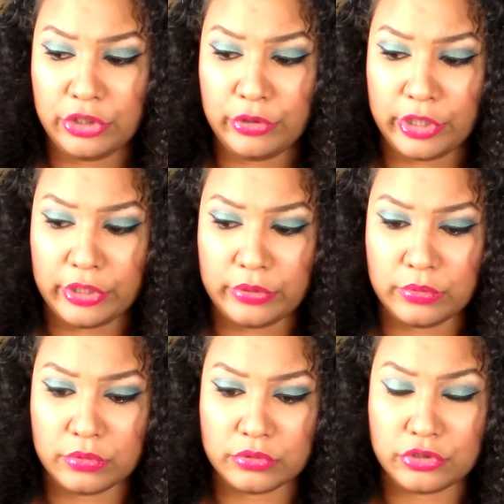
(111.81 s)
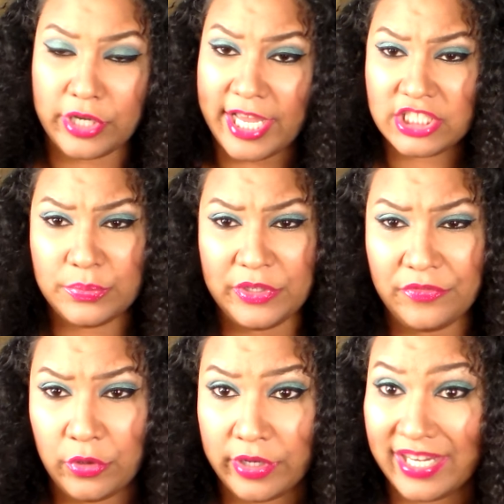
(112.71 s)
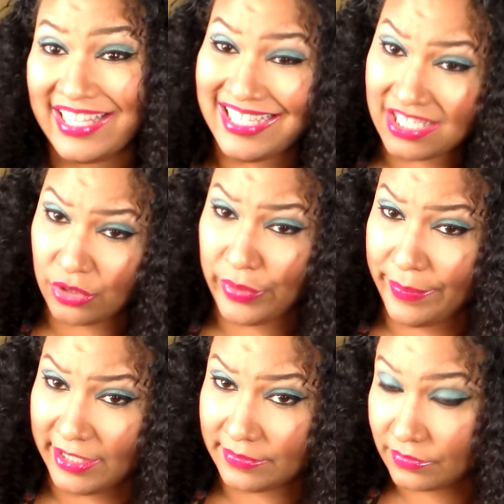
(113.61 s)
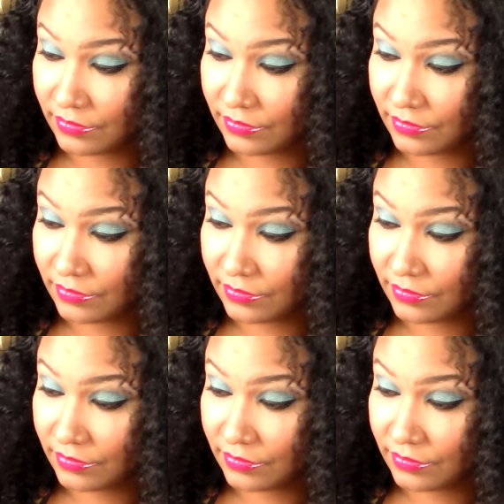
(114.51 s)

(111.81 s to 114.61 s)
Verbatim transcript: you know, trash me for it. And these are women.